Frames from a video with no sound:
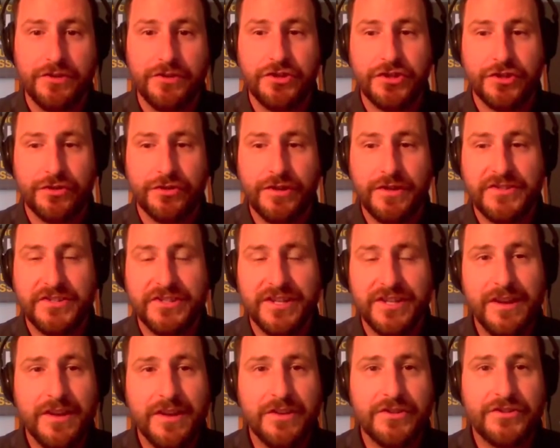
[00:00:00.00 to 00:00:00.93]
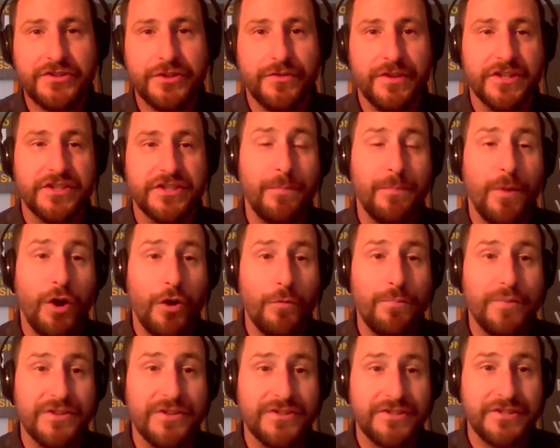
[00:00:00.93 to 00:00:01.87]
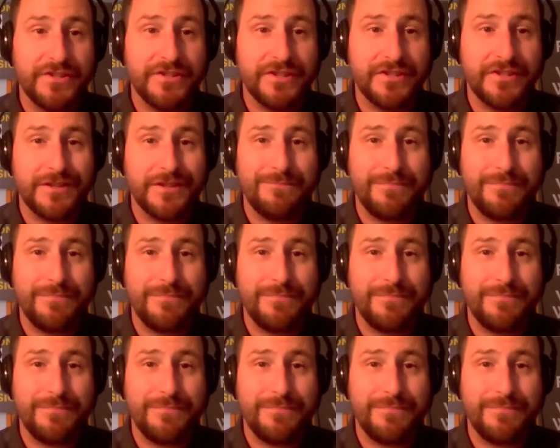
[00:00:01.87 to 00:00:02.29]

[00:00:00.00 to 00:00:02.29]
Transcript: insurance so that small businesses